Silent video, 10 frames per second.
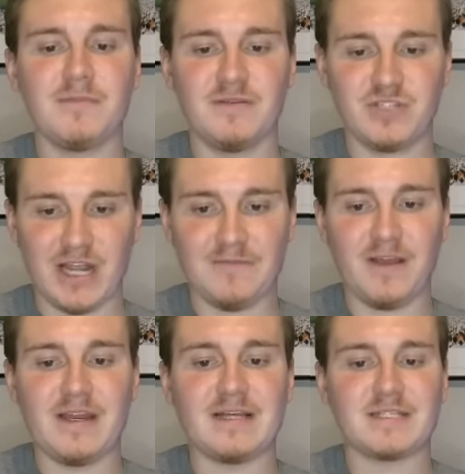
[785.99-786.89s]
But if Shayne
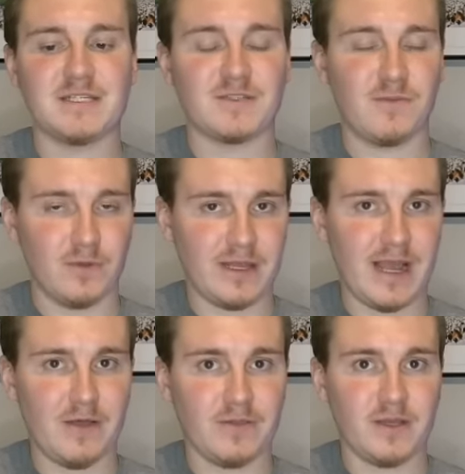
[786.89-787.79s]
Van Ness is fully
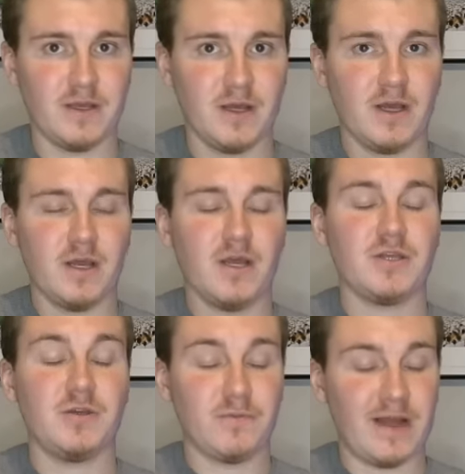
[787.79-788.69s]
healthy,
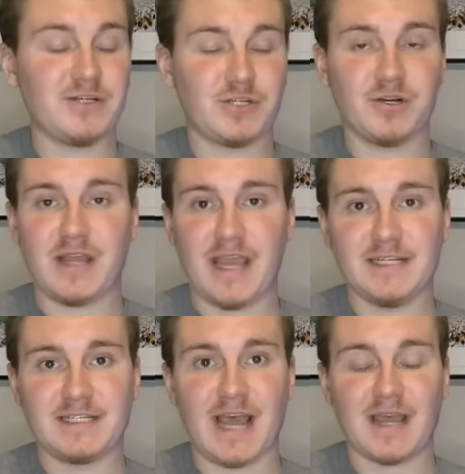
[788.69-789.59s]
you redshirt
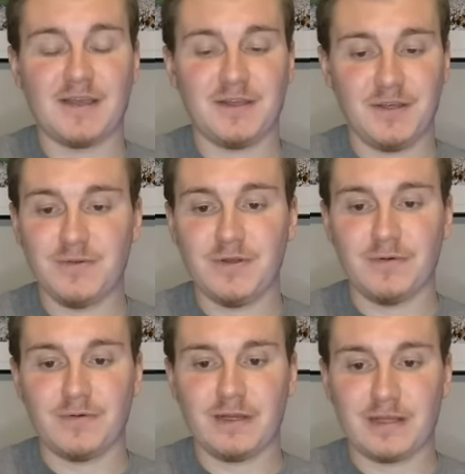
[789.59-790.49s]
Kasak. You
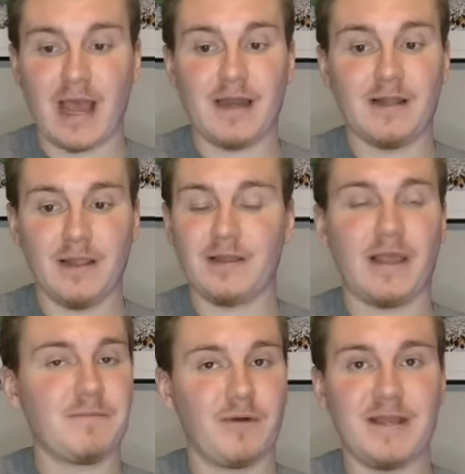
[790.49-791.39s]
do. Kind of
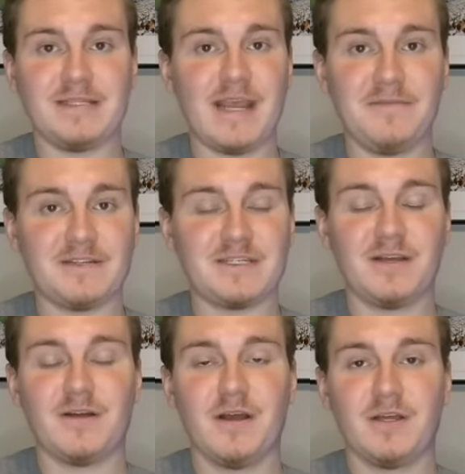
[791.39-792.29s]
like Braeden Davis
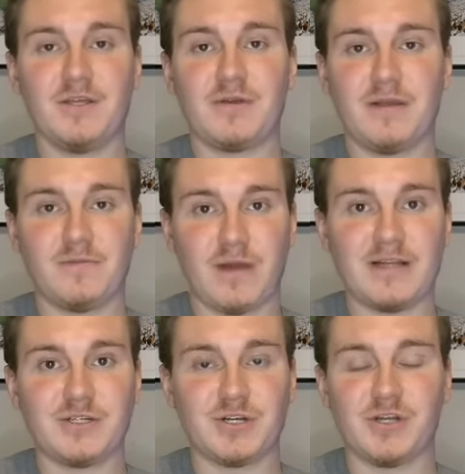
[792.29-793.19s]
here, you can
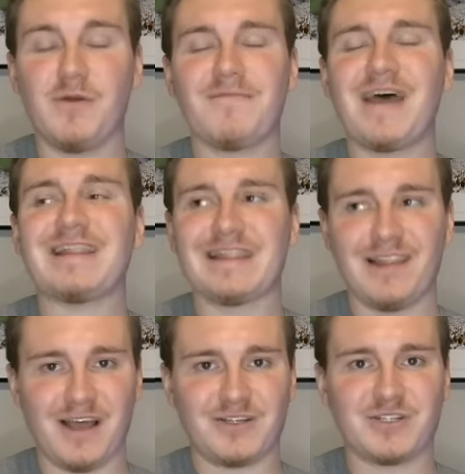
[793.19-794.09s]
redshirt. You have that
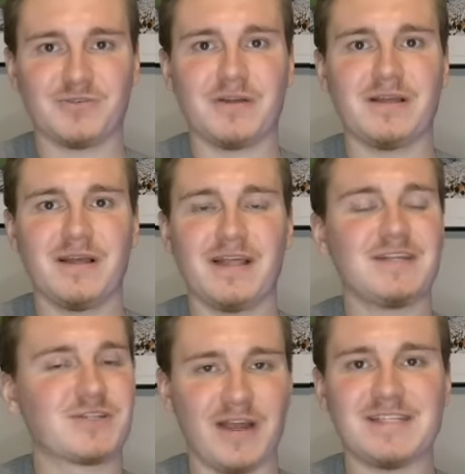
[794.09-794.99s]
luxury. That
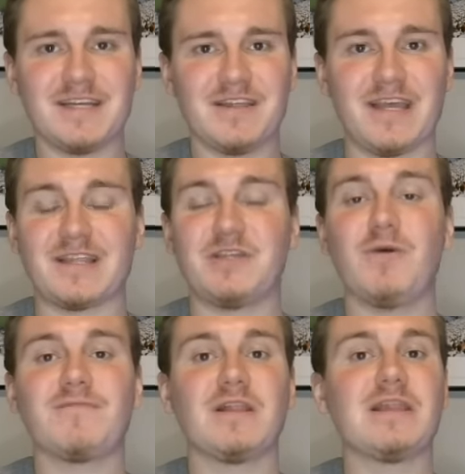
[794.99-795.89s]
is crazy to think that
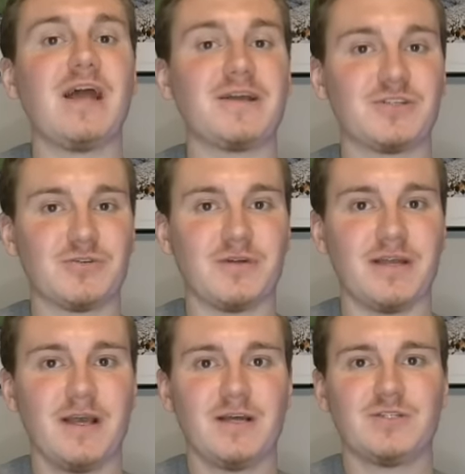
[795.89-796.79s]
you have the
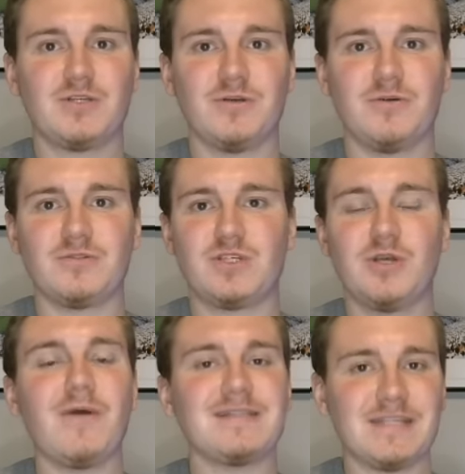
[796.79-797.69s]
luxury to
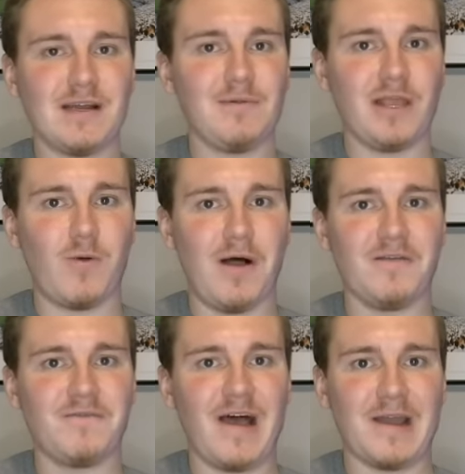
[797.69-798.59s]
2 NCAA
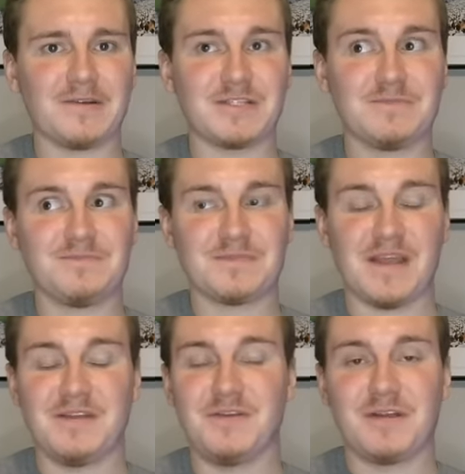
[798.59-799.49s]
qualifiers,
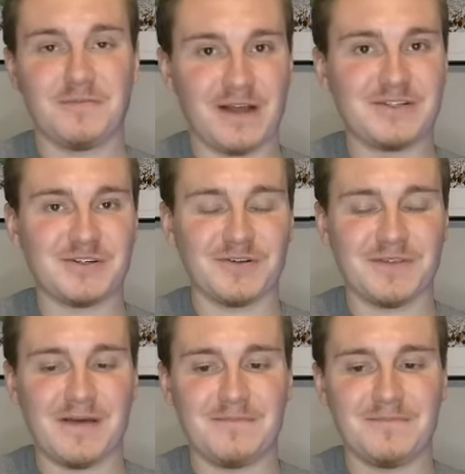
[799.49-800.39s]
and you can redshirt
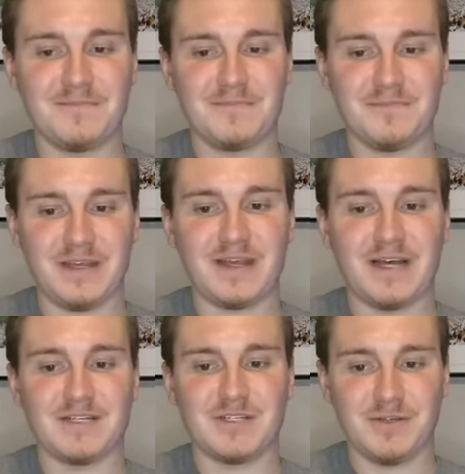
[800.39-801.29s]
them
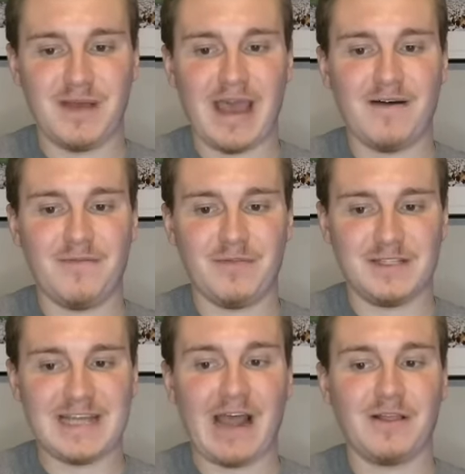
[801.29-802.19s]
because you have
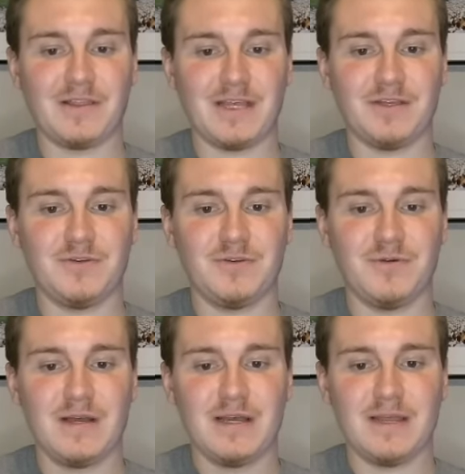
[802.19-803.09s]
the talent that you
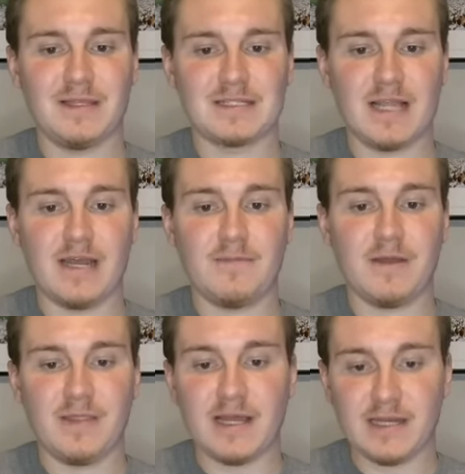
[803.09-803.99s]
do in this lineup.
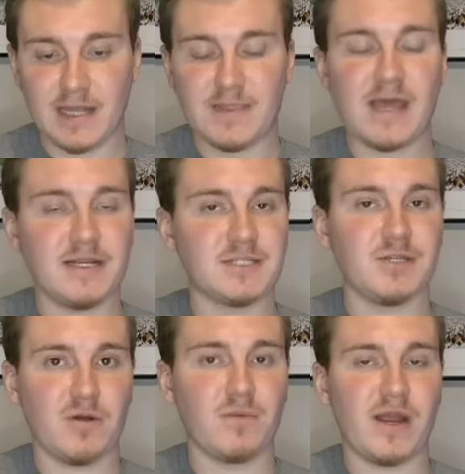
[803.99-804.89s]
And that is a
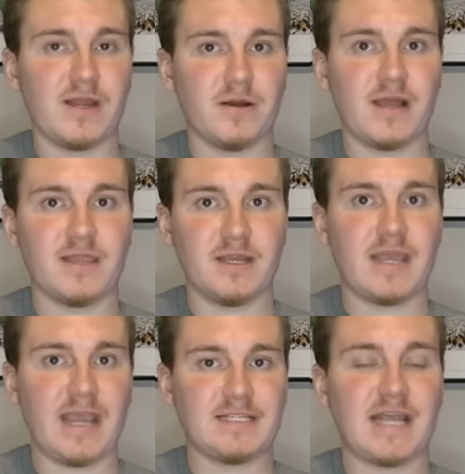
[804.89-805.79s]
no-brainer. I
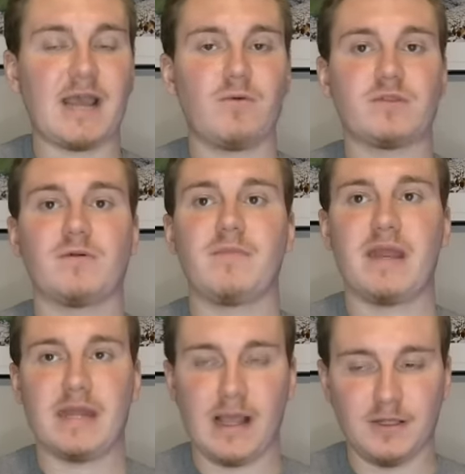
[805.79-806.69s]
think Kasak, with the
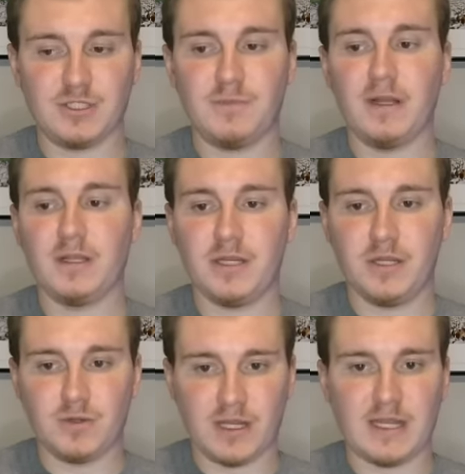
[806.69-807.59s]
remaining eligibility,
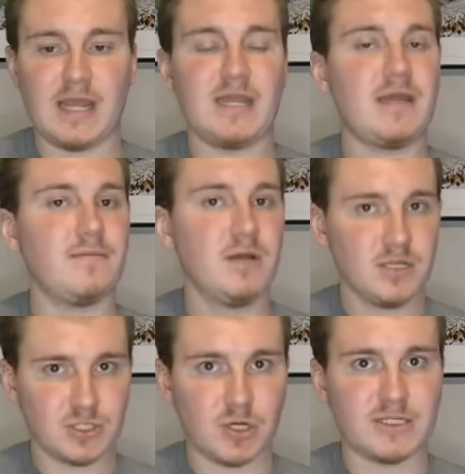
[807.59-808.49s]
you can get him,
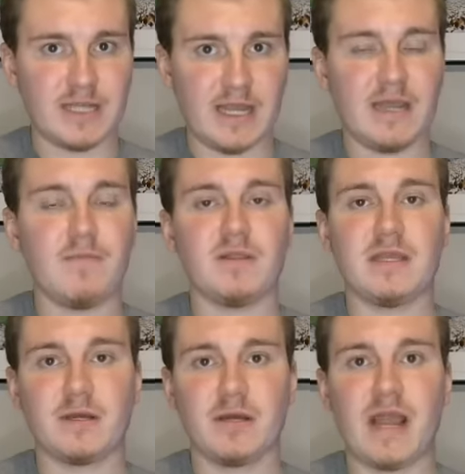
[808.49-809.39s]
start to get him on
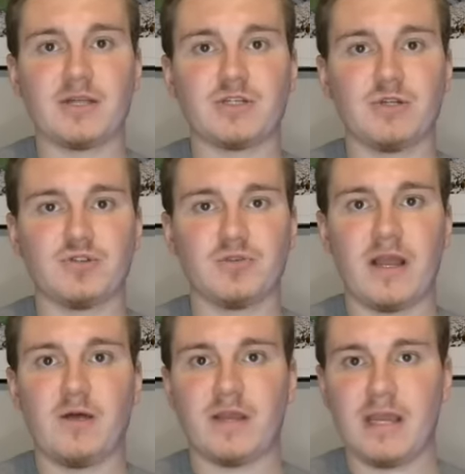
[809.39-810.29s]
the international
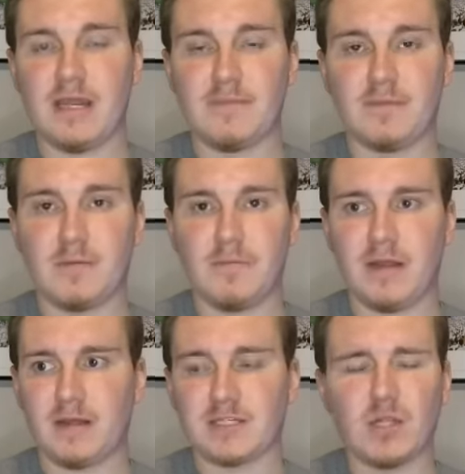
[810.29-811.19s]
trail, get him
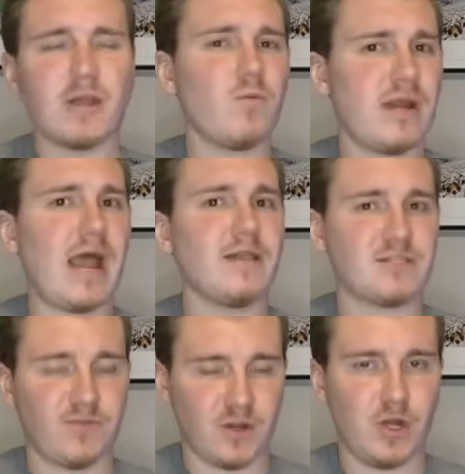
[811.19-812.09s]
competing. Because look at what
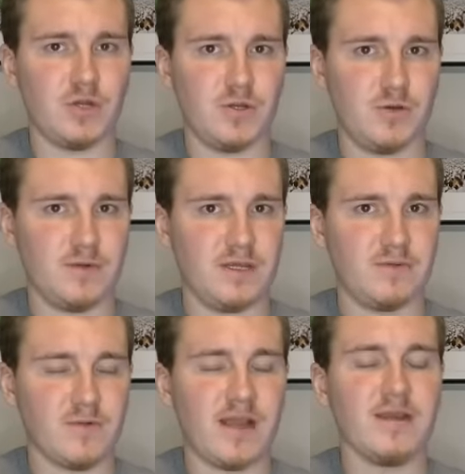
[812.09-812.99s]
Alex Facundo did,
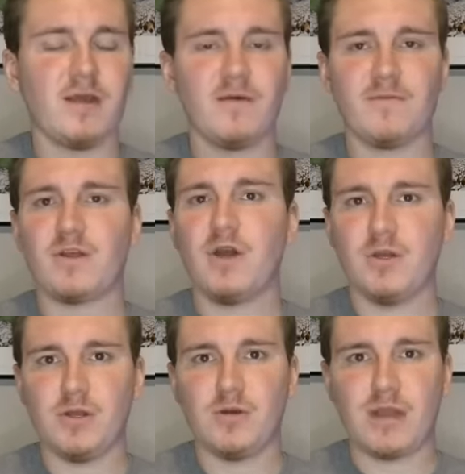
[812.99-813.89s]
right?
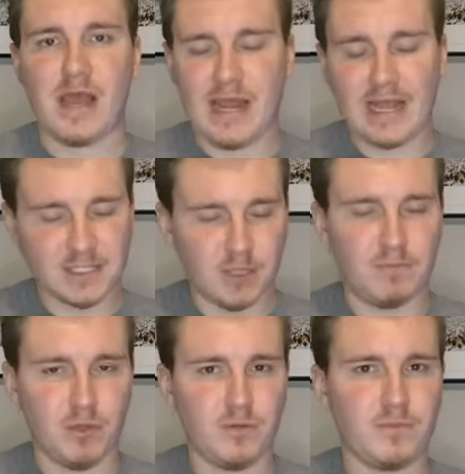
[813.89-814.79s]
Facundo kind of has the
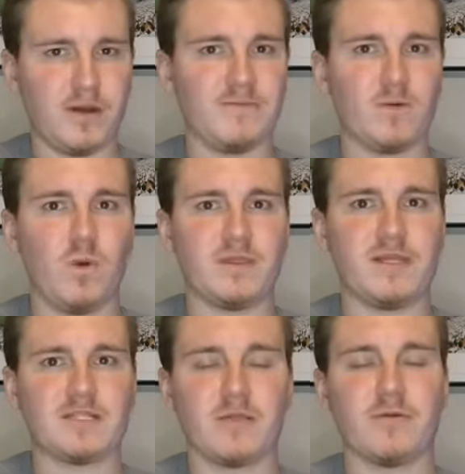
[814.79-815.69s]
blueprint for what
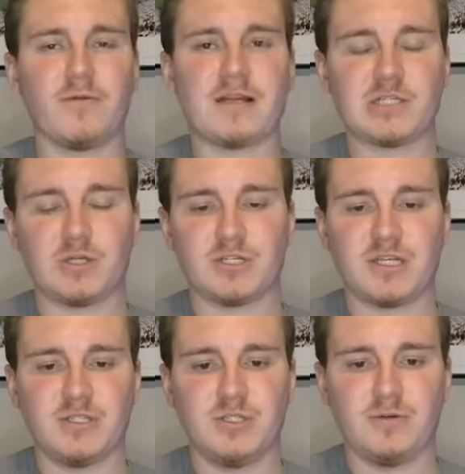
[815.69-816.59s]
these other wrestlers
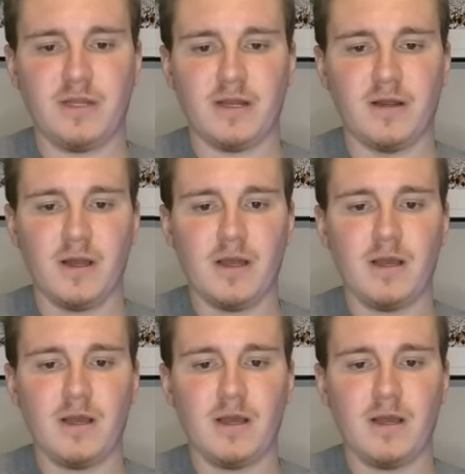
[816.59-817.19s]
can do here.